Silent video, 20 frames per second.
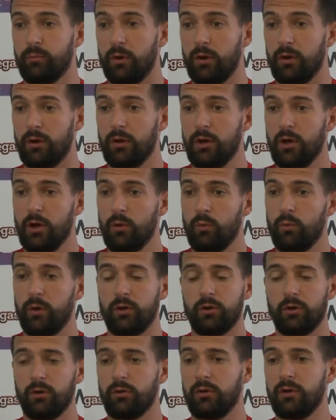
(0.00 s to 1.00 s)
But
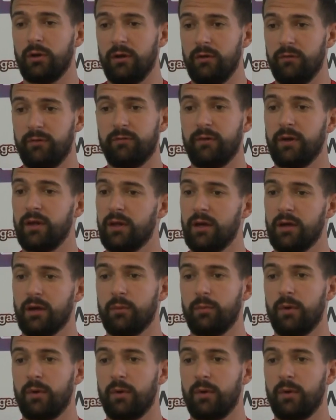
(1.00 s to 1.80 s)
we're not only thinking